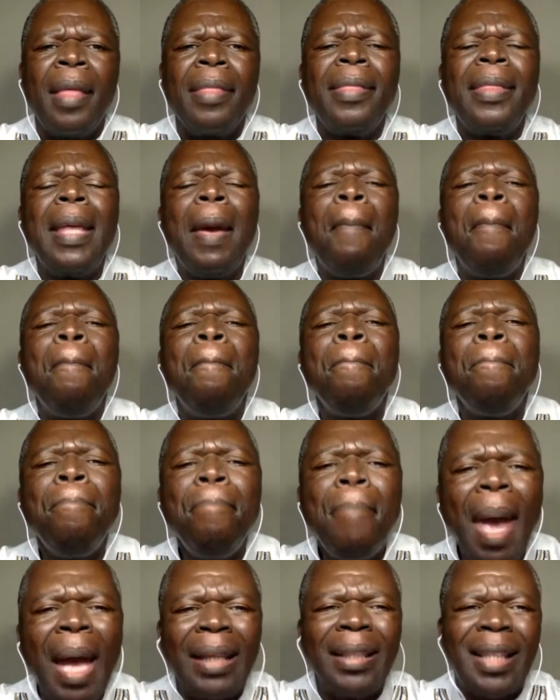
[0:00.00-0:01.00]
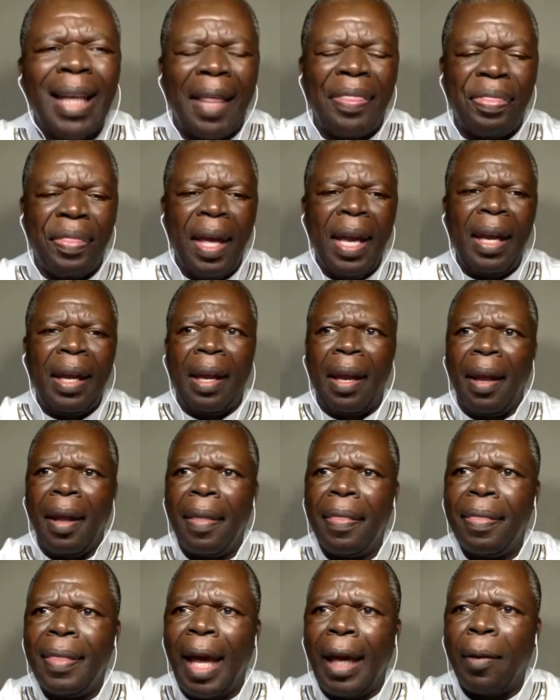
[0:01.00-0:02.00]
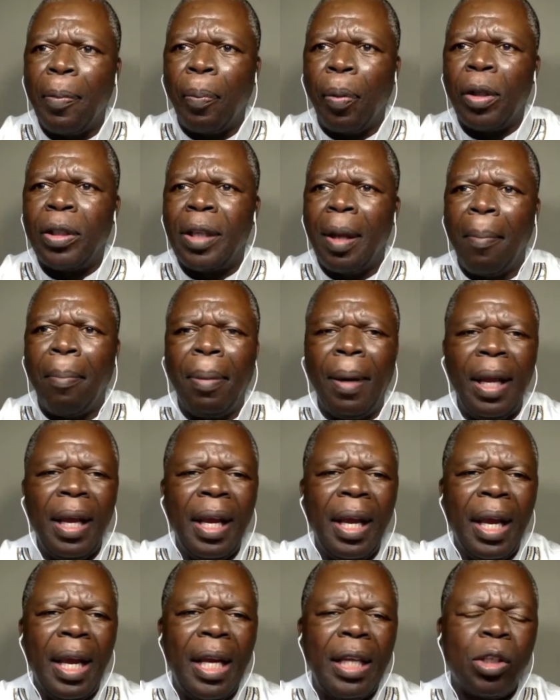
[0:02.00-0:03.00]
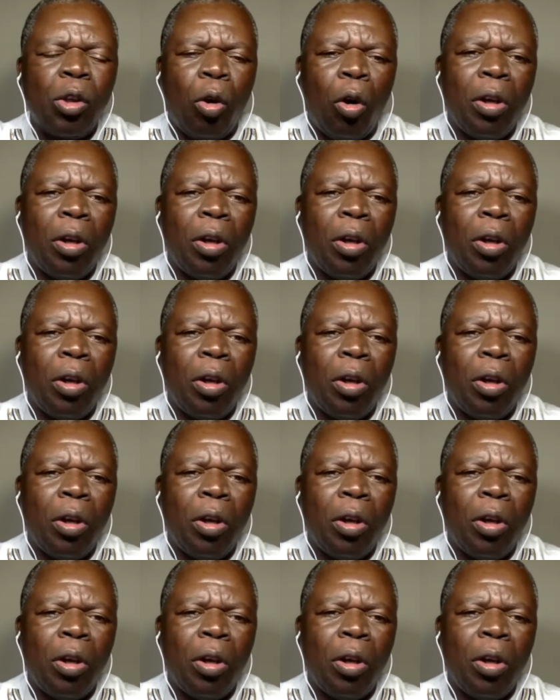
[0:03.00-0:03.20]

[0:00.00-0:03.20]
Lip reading: The major thing that possibly is